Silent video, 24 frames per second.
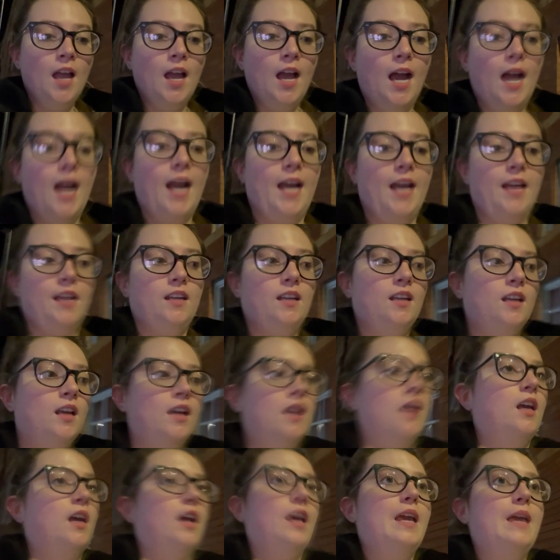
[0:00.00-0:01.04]
and
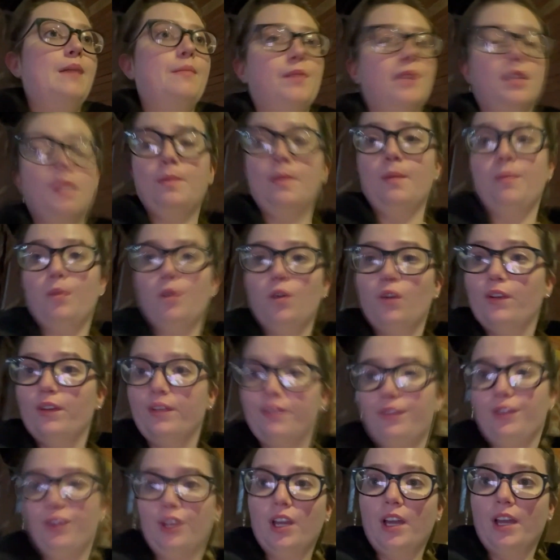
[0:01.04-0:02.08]
it must be boring
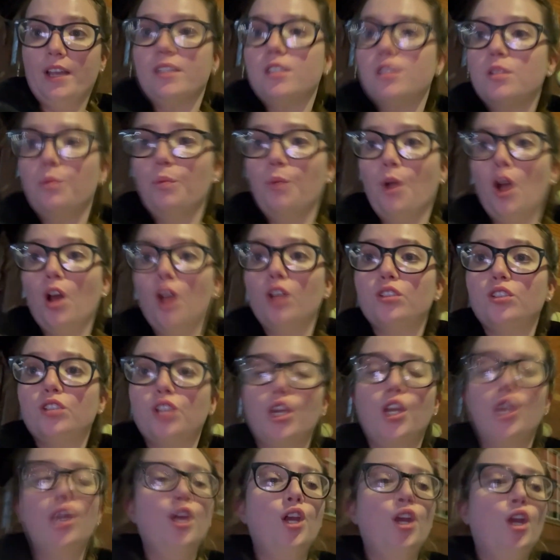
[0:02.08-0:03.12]
for you guys to watch.
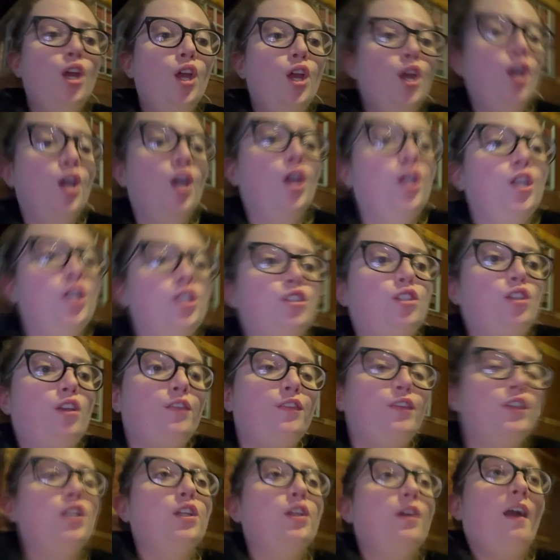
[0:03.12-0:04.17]
So if
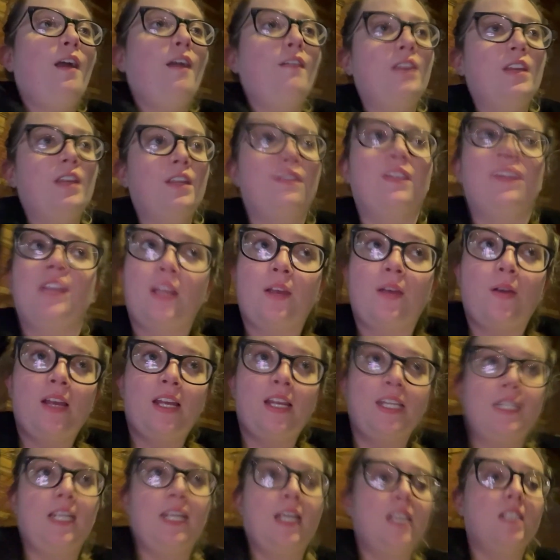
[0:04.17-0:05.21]
you do have any video
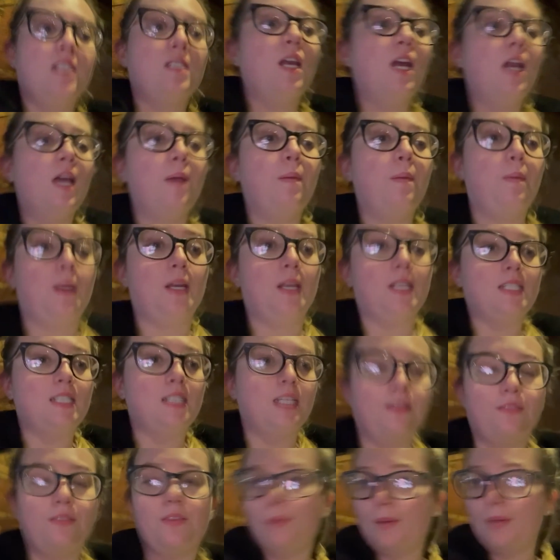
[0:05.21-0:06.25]
ideas, please
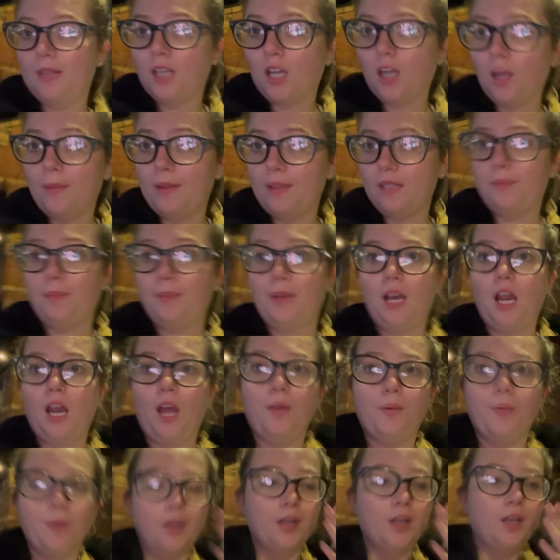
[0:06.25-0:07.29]
leave them in the comments below.